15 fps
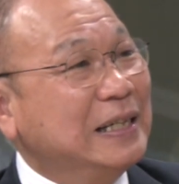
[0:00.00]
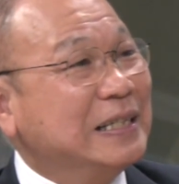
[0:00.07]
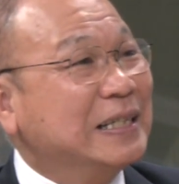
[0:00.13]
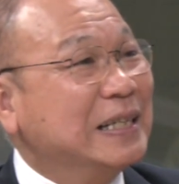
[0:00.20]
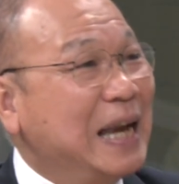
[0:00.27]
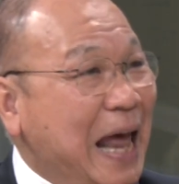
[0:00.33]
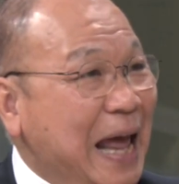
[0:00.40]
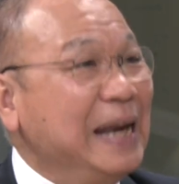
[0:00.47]

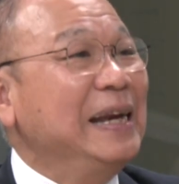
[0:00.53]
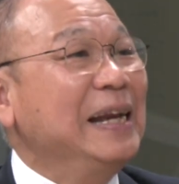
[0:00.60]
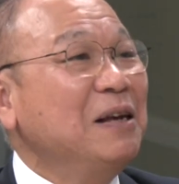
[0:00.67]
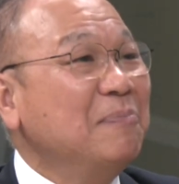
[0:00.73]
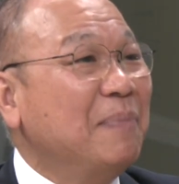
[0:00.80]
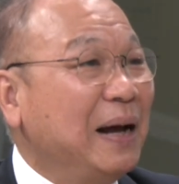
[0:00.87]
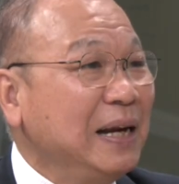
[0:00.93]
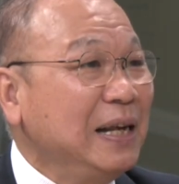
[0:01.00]
is
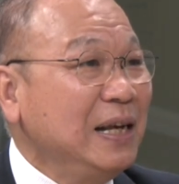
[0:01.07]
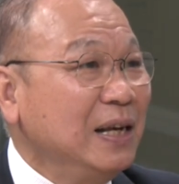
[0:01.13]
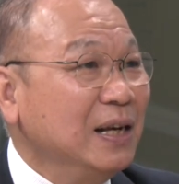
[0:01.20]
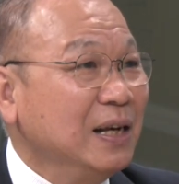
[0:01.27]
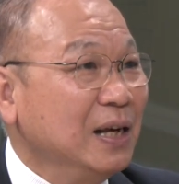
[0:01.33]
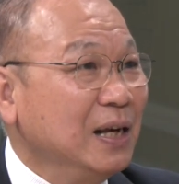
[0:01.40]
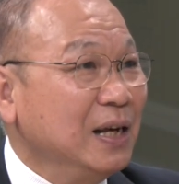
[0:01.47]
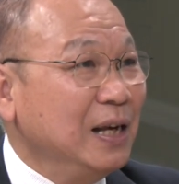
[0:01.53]
lending money,
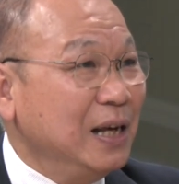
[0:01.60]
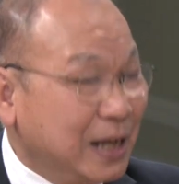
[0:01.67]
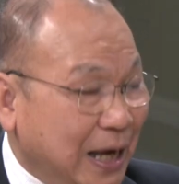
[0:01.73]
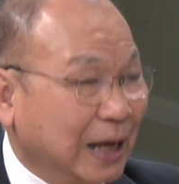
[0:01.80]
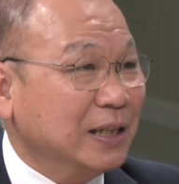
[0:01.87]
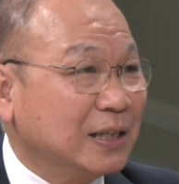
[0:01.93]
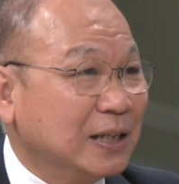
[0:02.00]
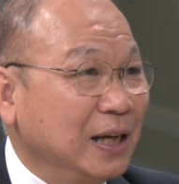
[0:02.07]
it
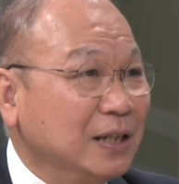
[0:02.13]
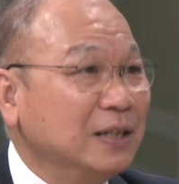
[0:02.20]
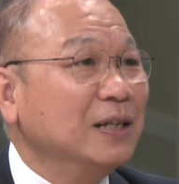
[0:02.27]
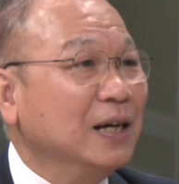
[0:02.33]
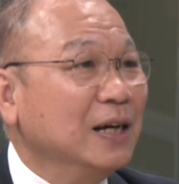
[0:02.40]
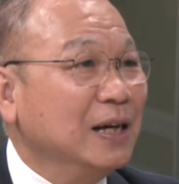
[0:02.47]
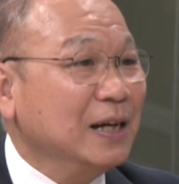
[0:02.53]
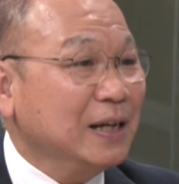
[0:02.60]
can say,
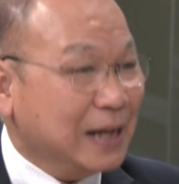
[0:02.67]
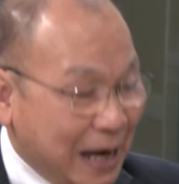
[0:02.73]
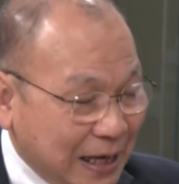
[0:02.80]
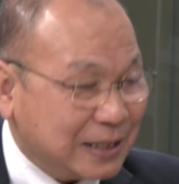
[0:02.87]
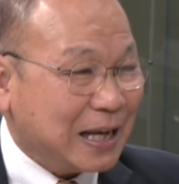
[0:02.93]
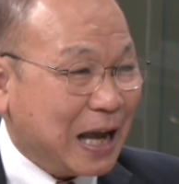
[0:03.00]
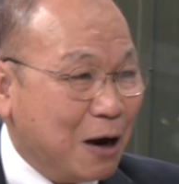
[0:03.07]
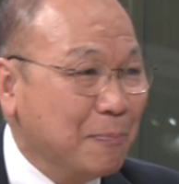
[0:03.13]

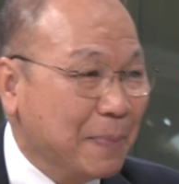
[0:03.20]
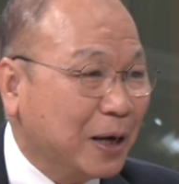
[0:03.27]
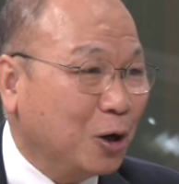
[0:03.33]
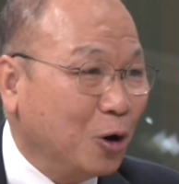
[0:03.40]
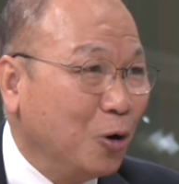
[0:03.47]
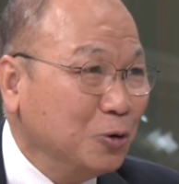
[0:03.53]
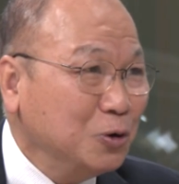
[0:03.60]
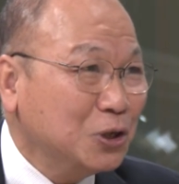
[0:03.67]
yes, I'll make
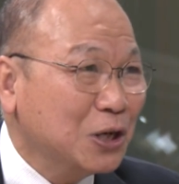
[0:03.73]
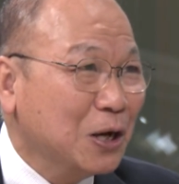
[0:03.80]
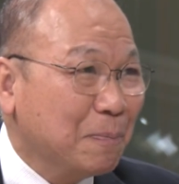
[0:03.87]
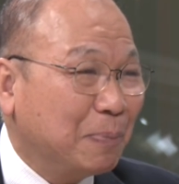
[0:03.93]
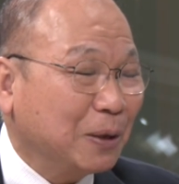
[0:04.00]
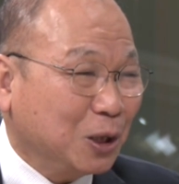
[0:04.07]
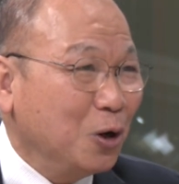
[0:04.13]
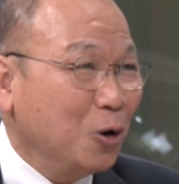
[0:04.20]
loans,
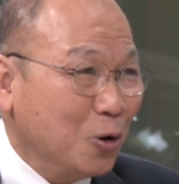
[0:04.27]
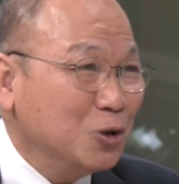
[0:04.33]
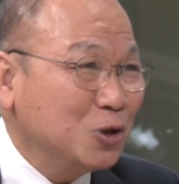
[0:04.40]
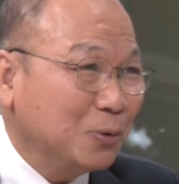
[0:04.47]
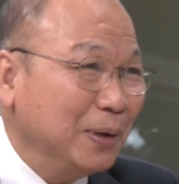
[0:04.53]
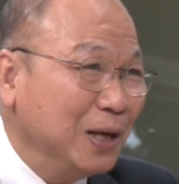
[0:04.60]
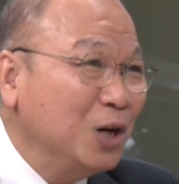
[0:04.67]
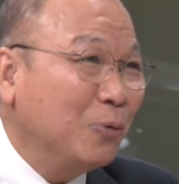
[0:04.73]
but the
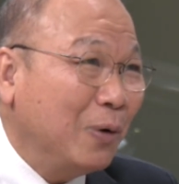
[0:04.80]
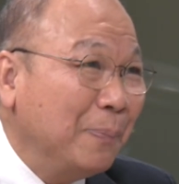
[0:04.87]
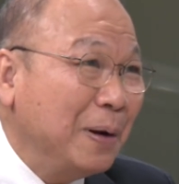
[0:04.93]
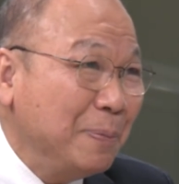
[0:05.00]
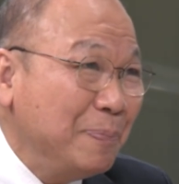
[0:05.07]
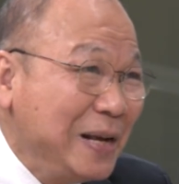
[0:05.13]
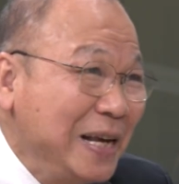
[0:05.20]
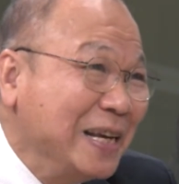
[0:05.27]
loans were in
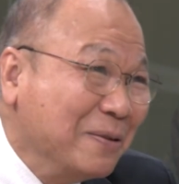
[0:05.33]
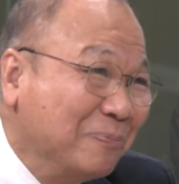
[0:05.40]
renminbi